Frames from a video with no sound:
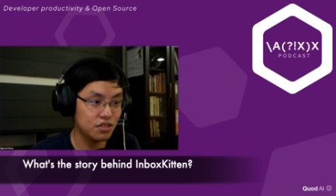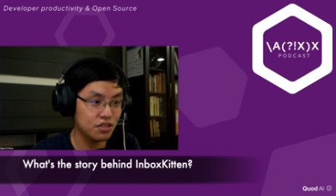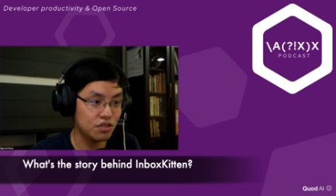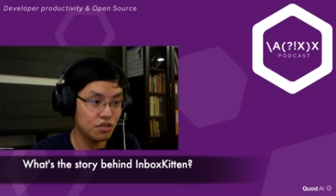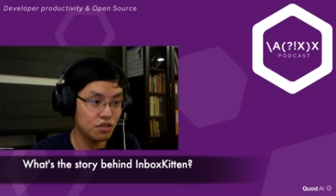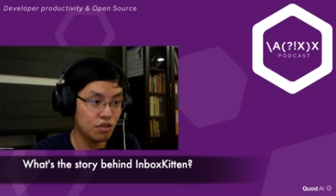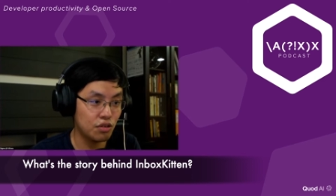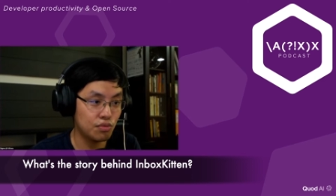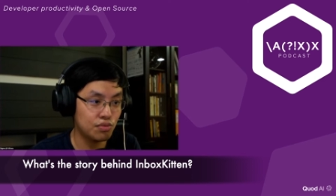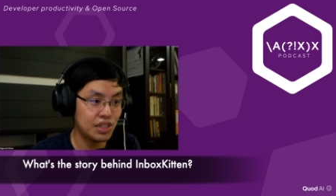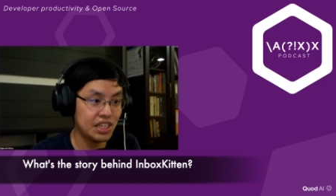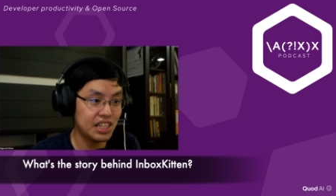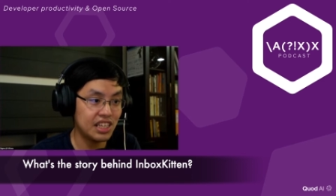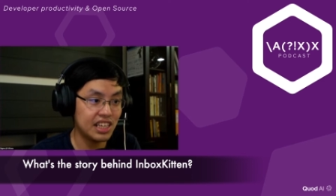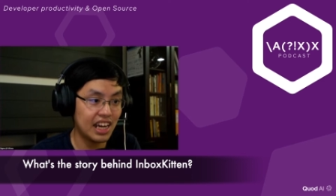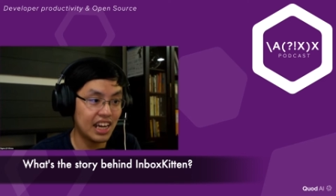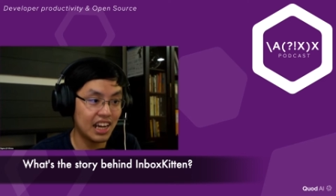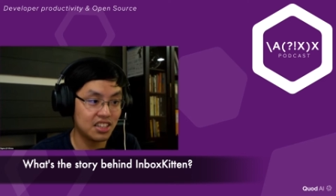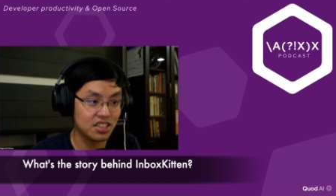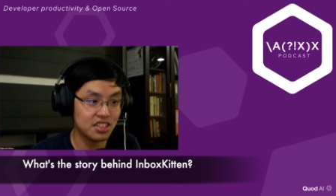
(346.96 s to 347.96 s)
we
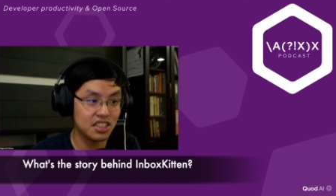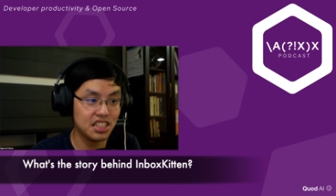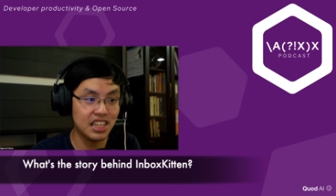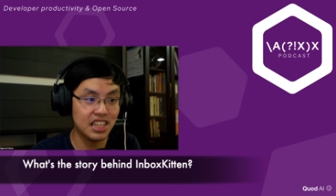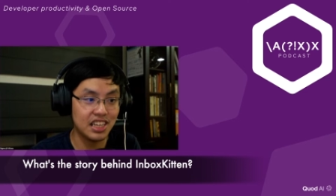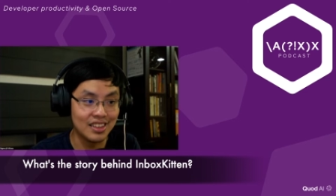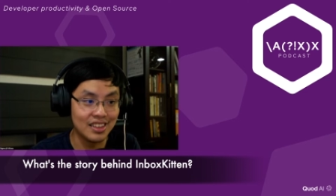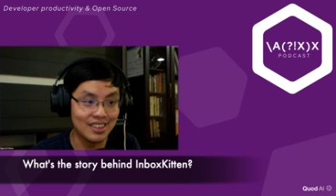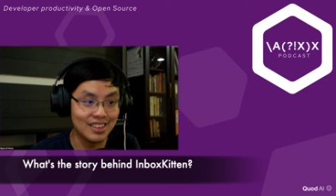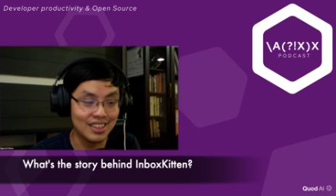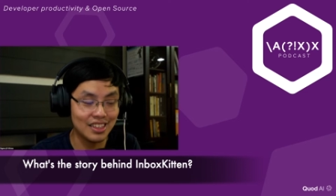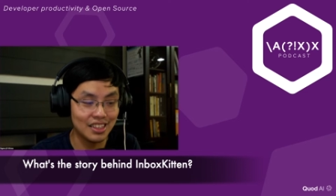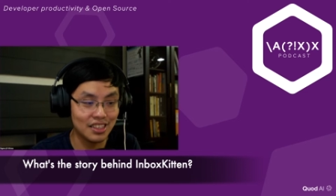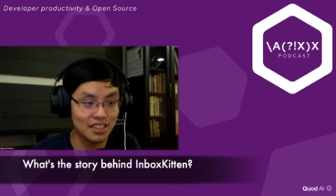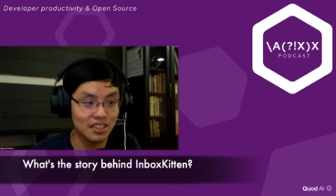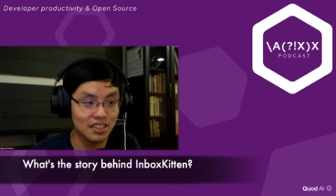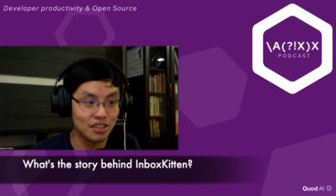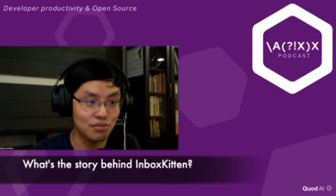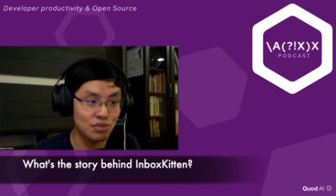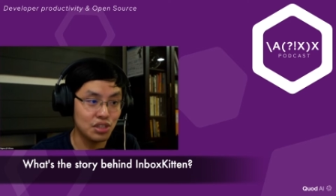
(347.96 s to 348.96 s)
actually
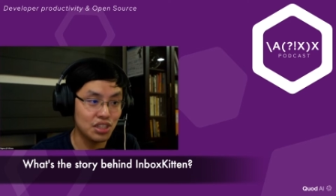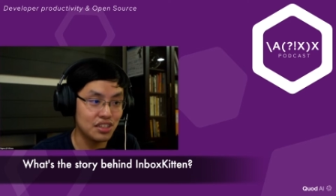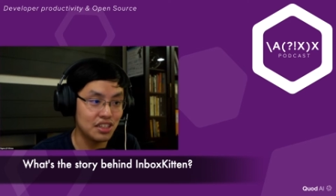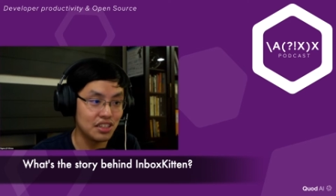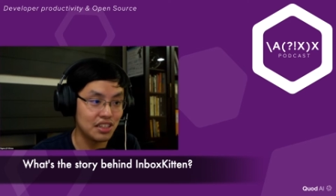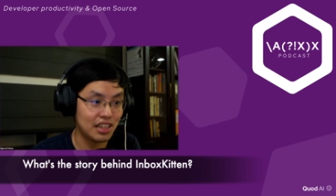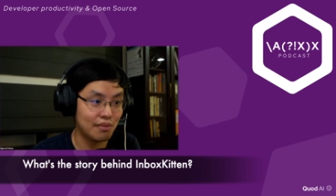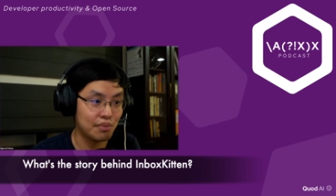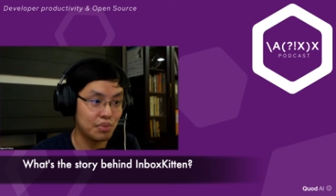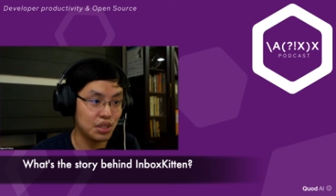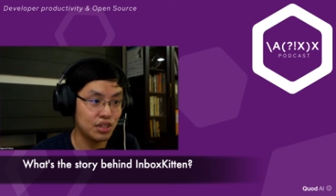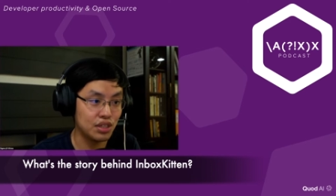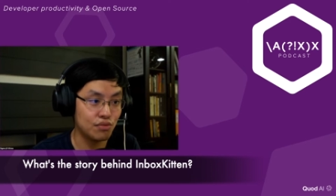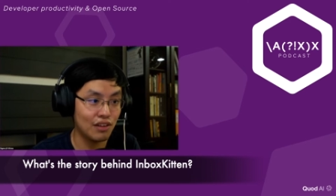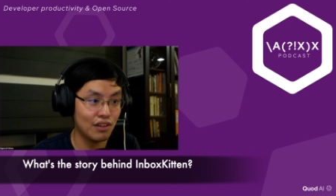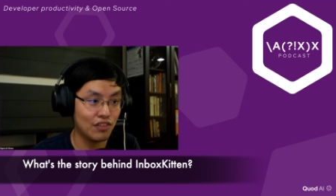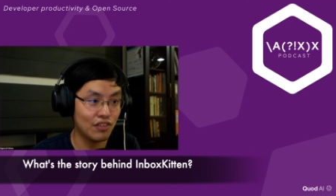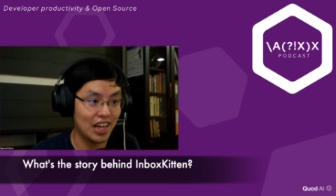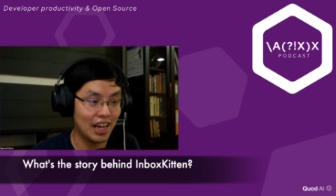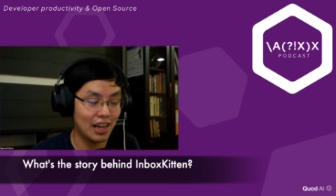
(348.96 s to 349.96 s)
internally within the company, we
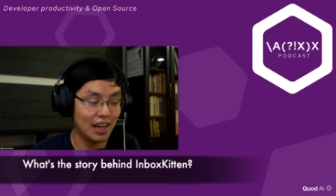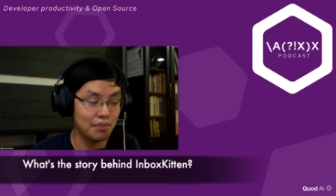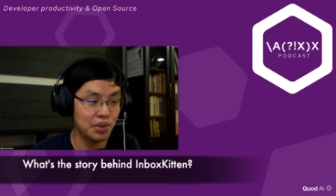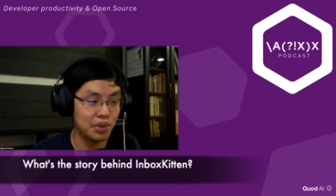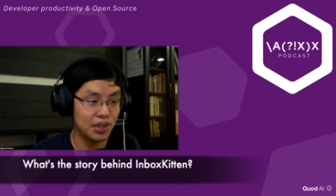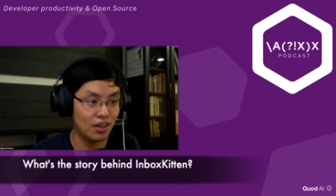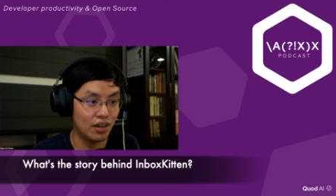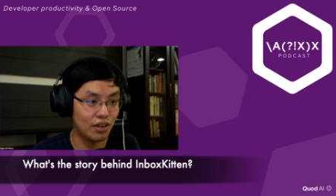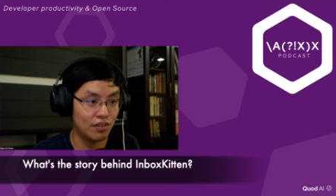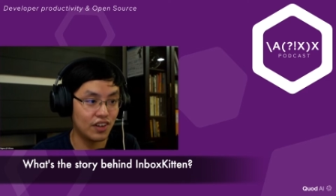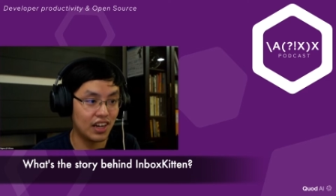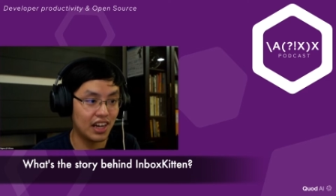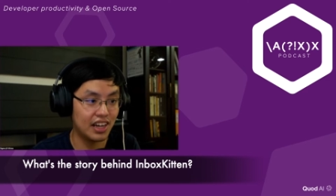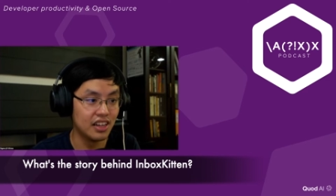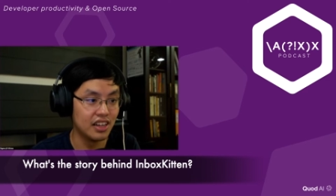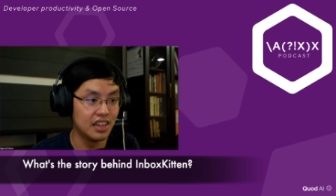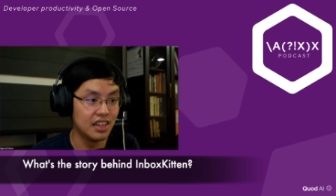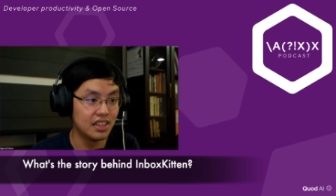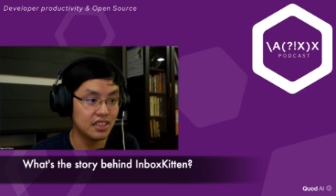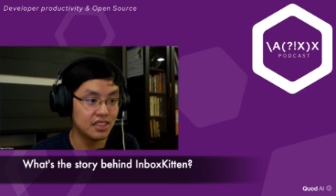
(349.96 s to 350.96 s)
have a habit of like
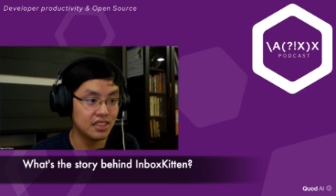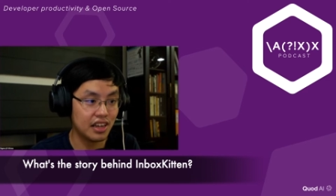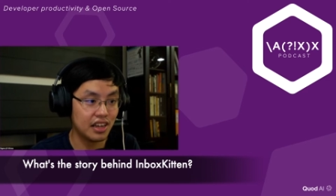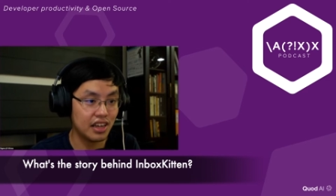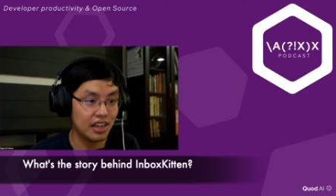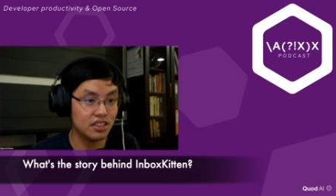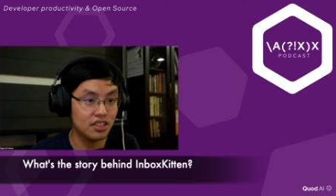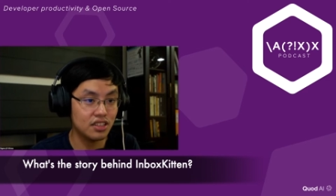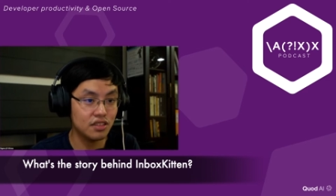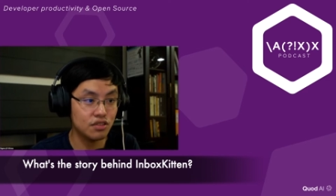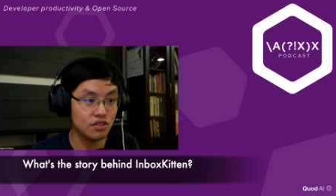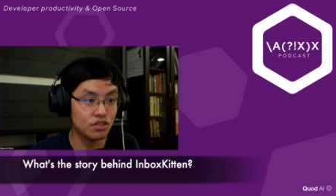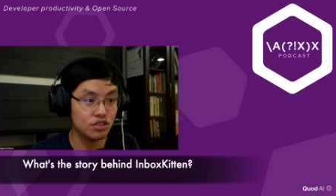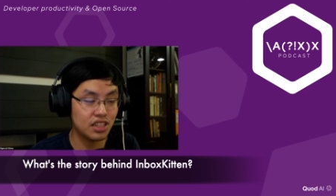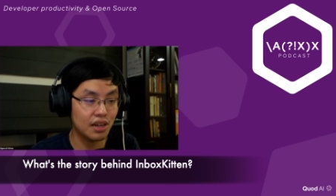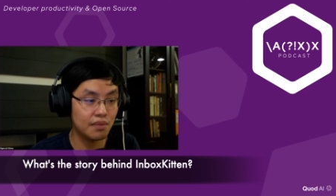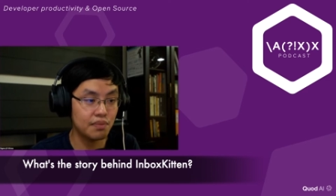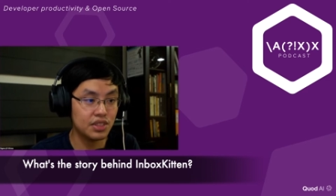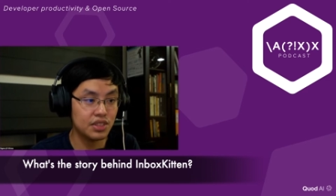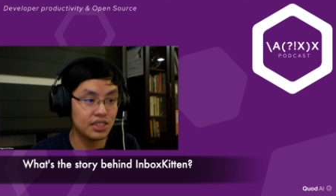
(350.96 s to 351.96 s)
taking
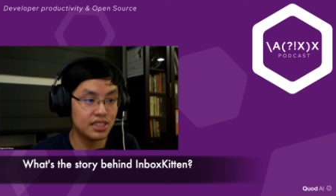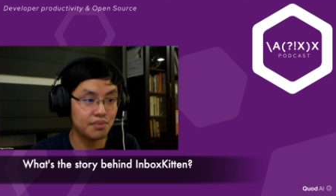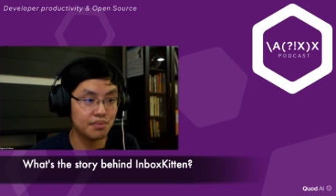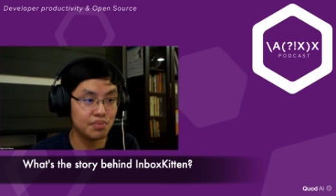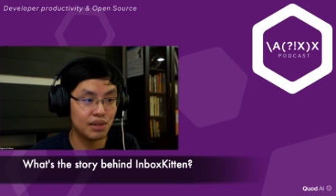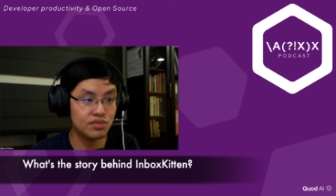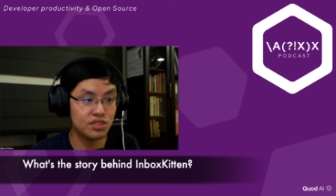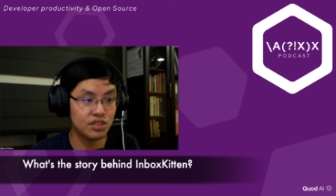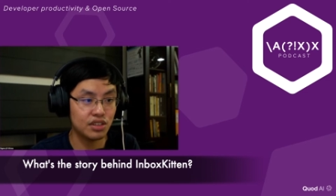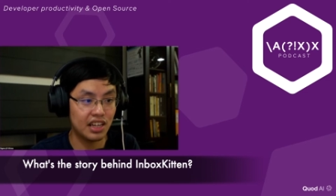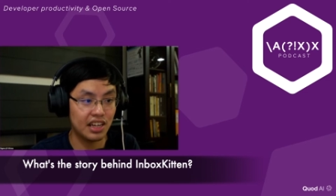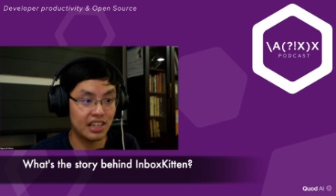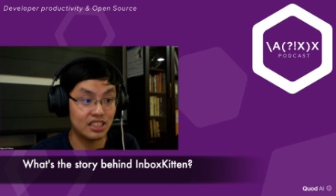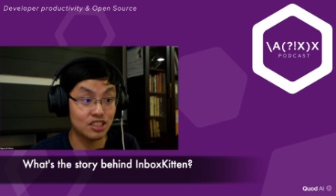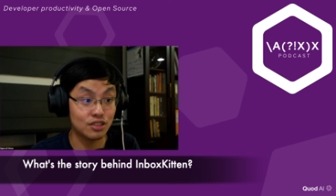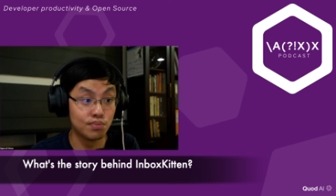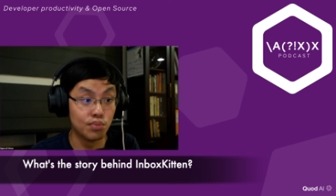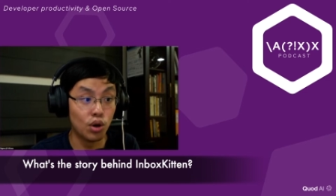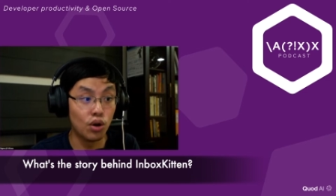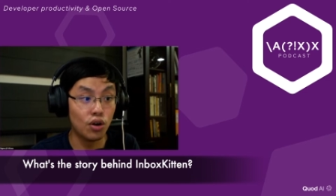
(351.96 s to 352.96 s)
sometimes like
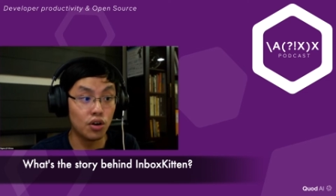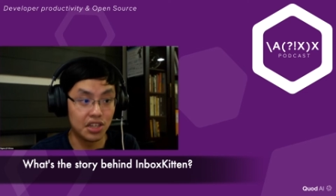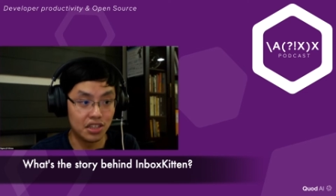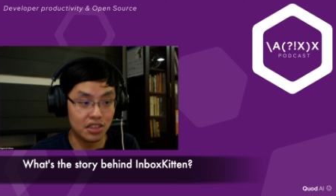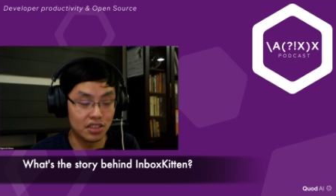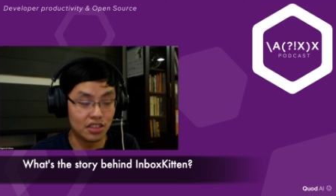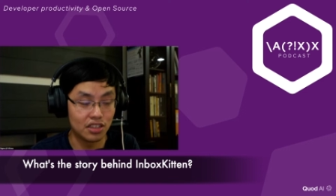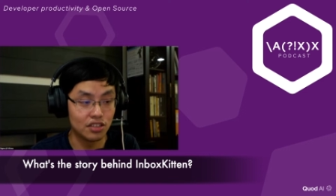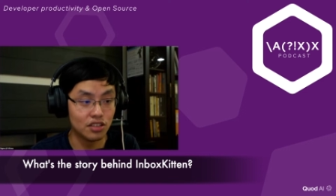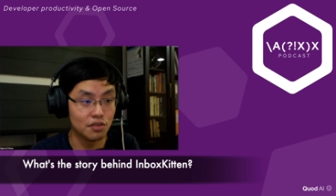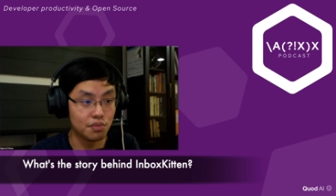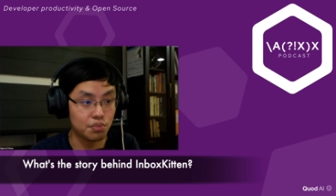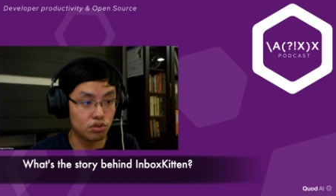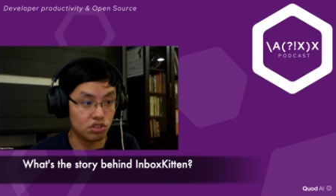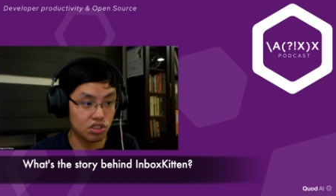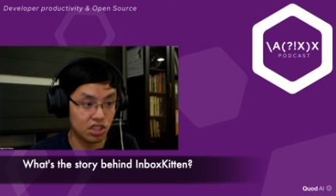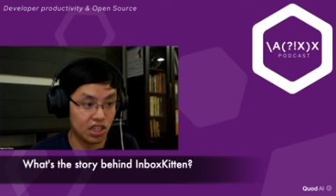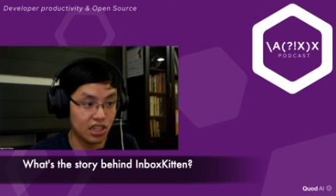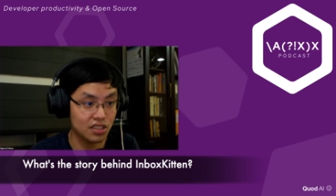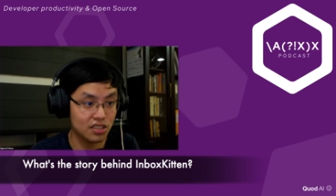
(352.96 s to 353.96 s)
small internal
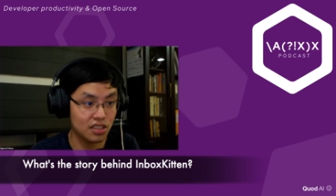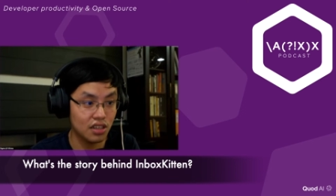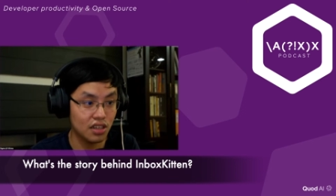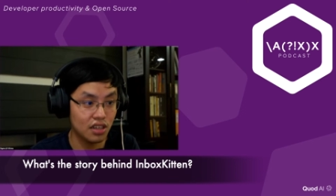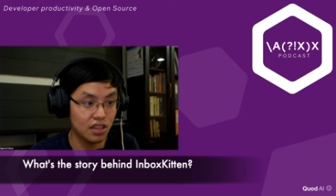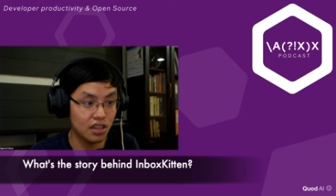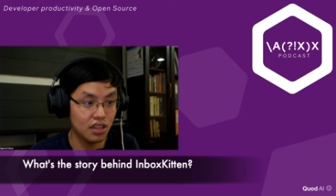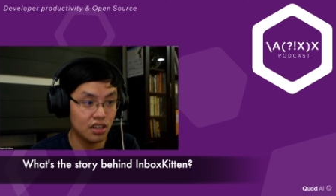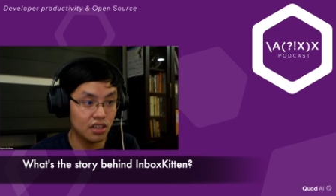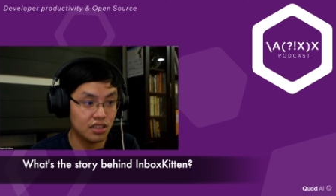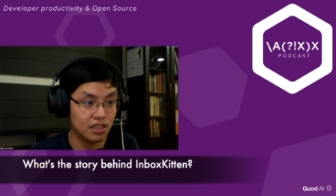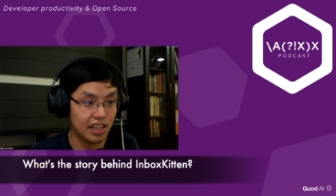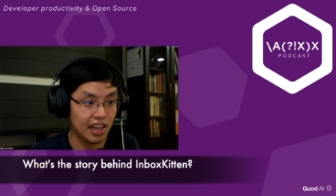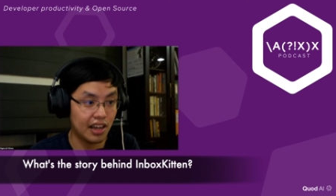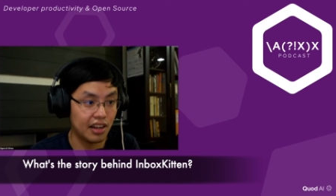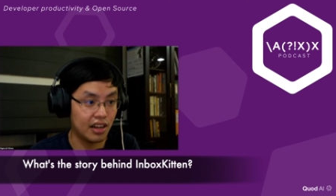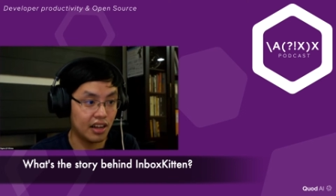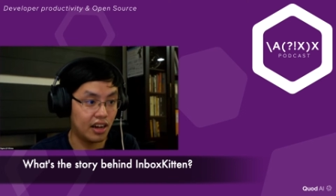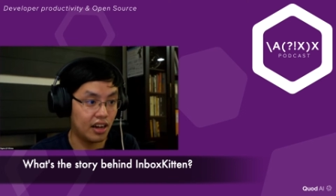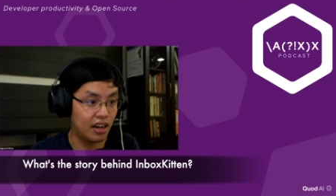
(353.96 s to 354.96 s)
projects that